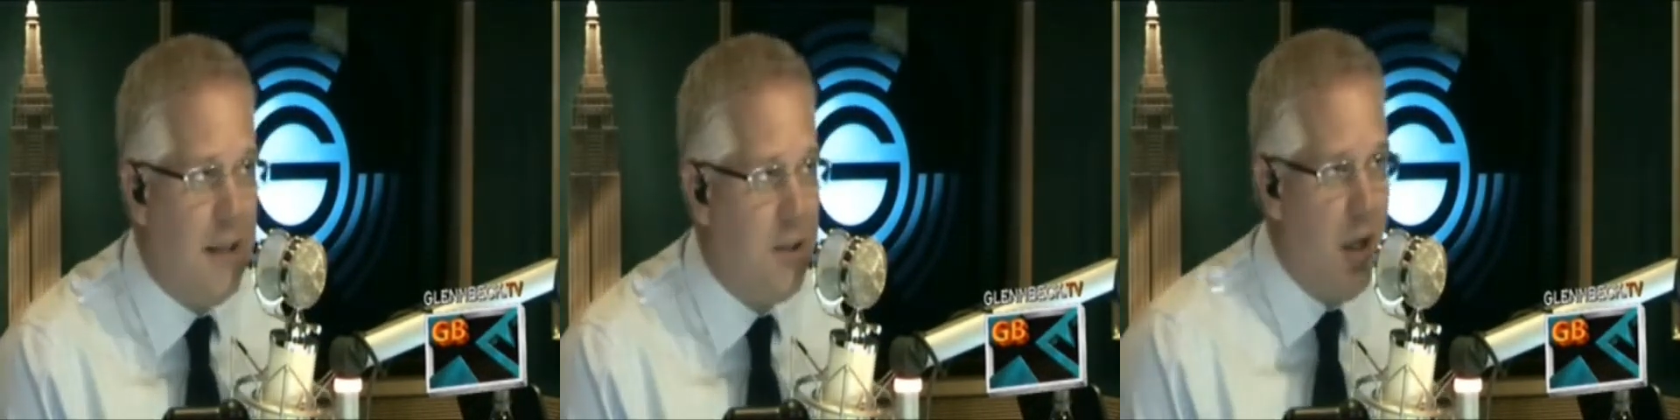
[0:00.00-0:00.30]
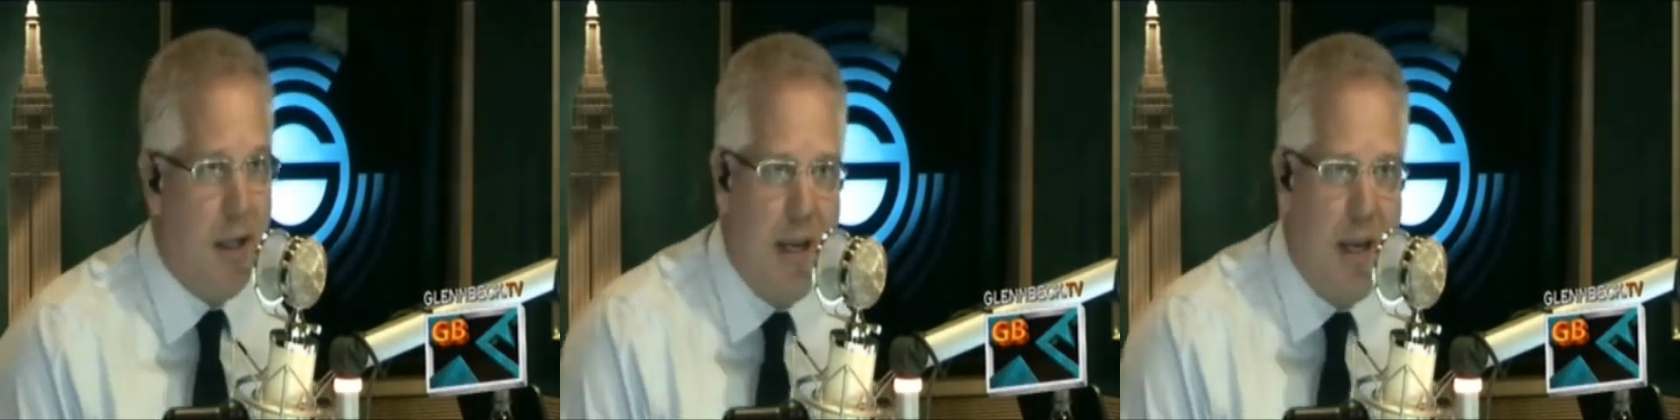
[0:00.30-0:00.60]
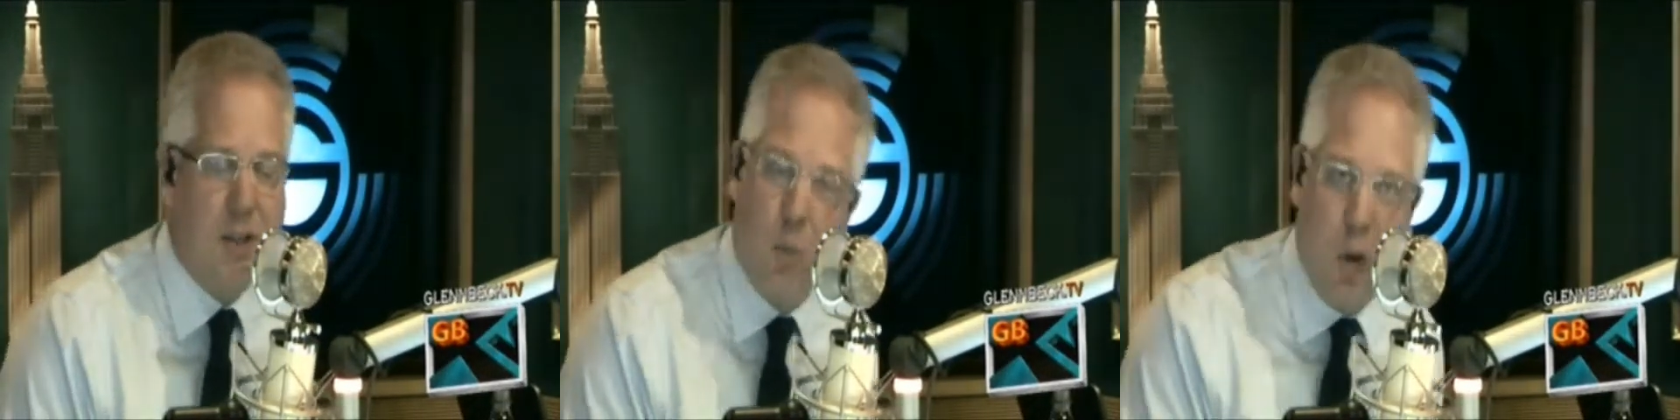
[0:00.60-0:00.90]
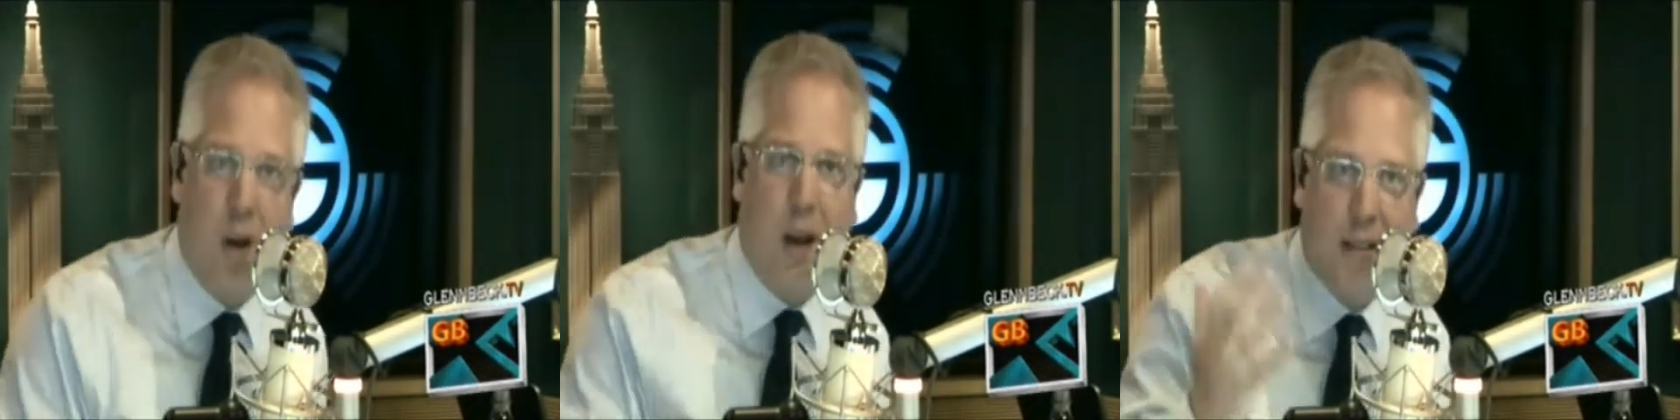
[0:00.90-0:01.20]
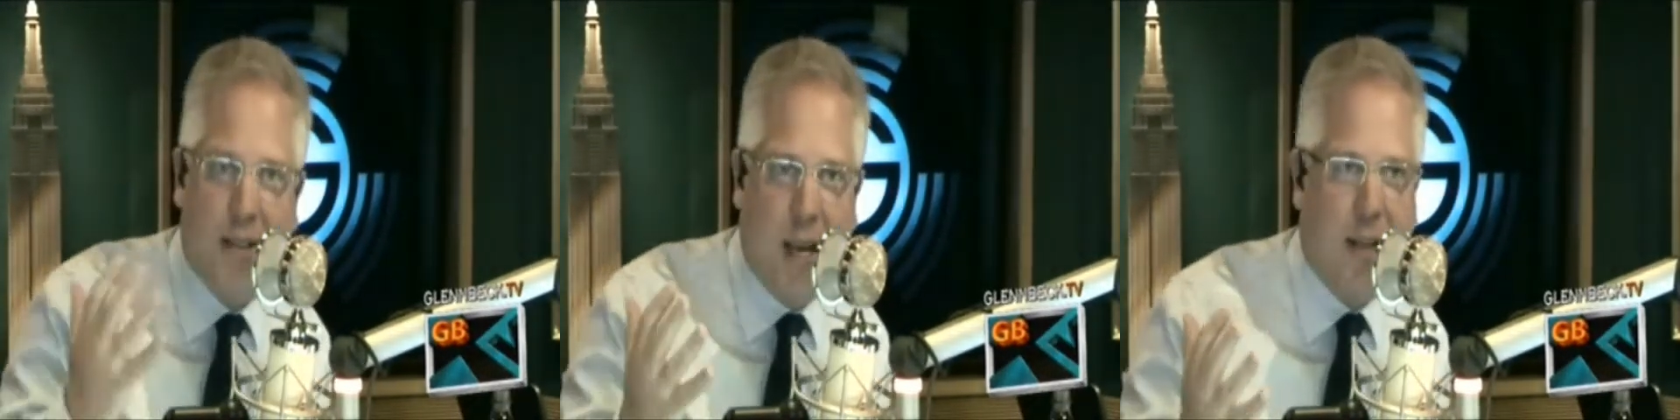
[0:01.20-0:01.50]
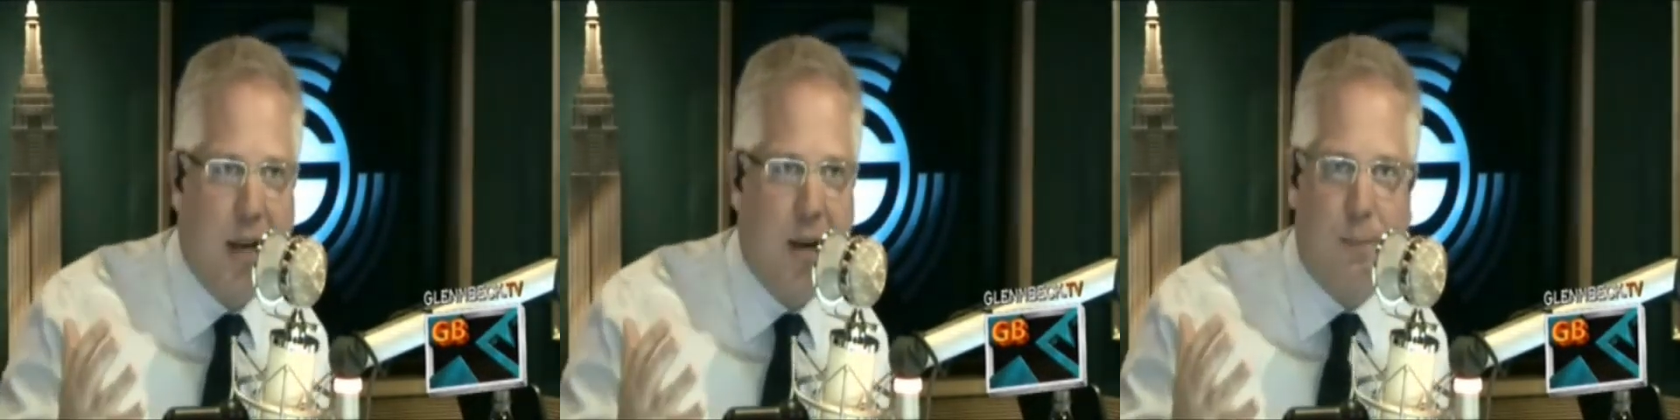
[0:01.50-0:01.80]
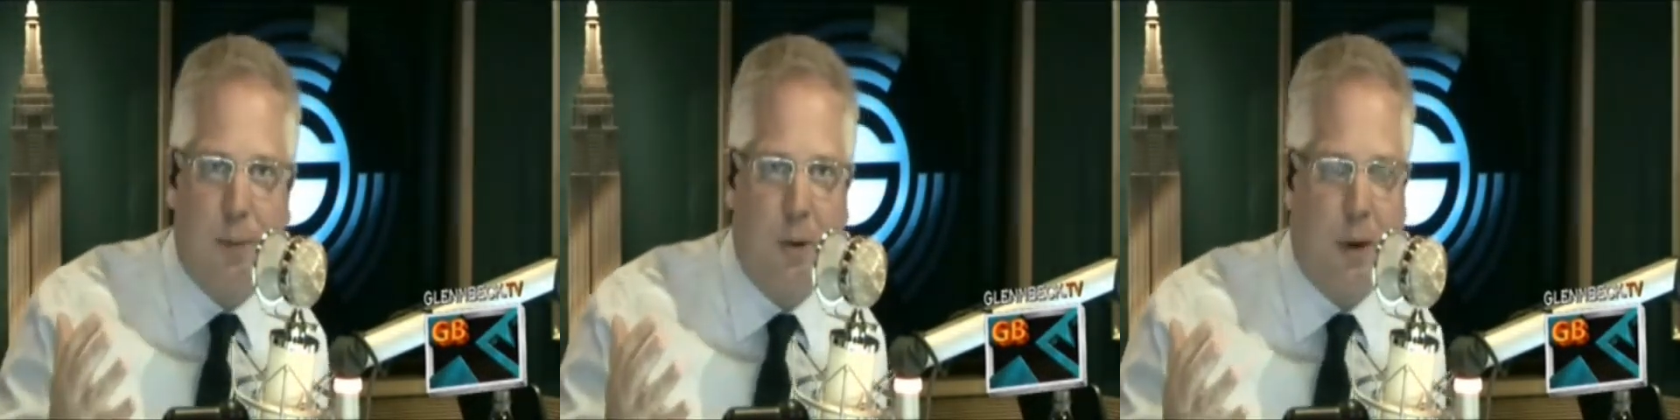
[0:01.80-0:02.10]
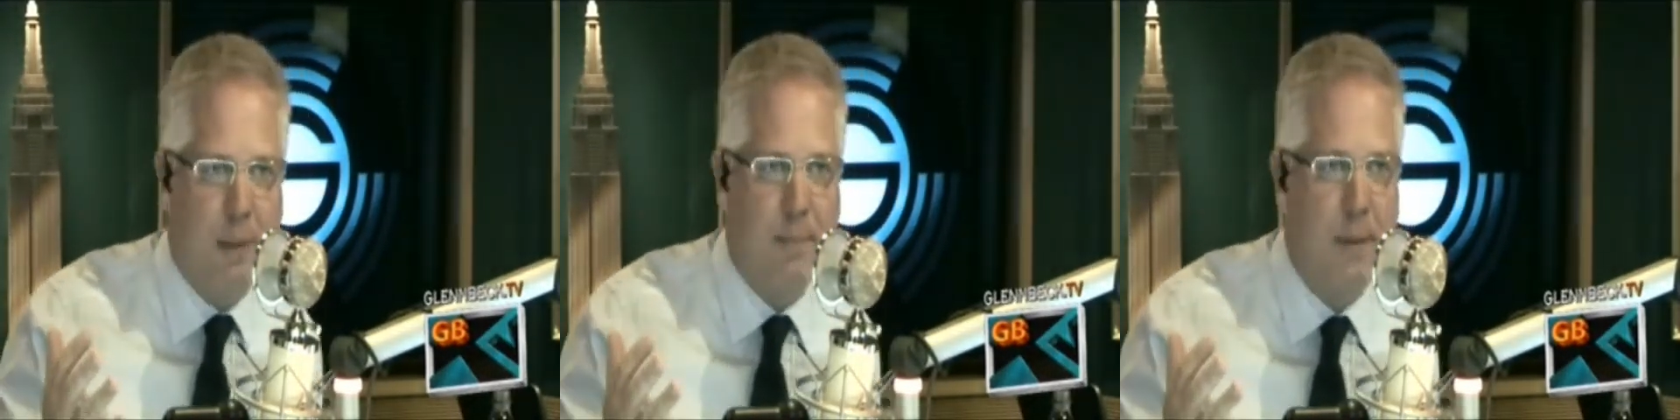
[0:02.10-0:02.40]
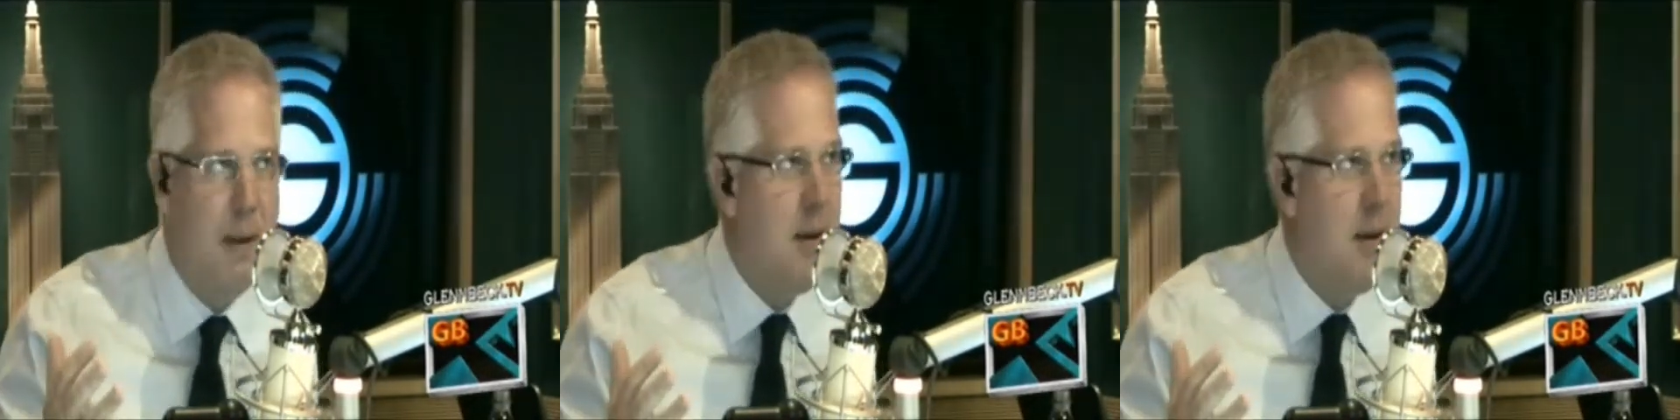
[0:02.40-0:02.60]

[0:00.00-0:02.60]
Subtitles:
That's all it is. And what did I say at the end of the program?